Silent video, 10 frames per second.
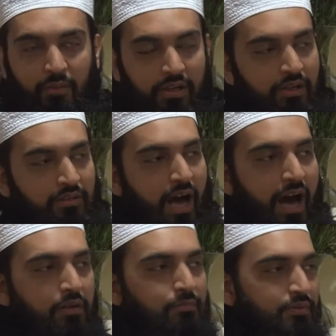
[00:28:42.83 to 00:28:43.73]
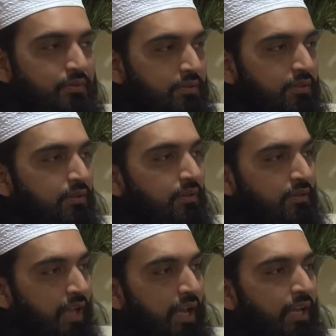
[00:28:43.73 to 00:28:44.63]
Well, the Arabs,
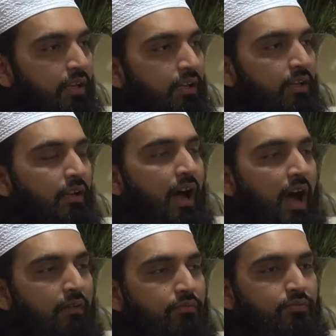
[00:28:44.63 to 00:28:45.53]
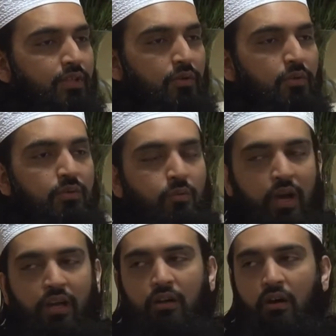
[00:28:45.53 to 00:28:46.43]
they have their own
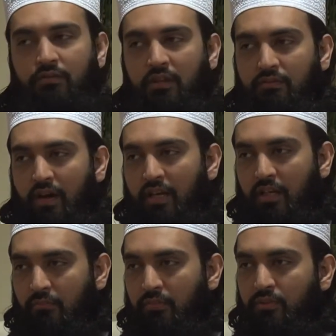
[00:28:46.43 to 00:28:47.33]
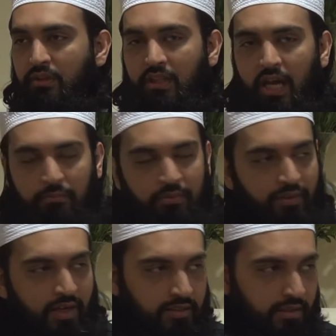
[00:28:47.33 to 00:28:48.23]
way of defining beauty and
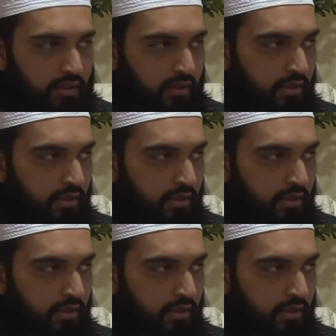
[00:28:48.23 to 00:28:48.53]
perfection.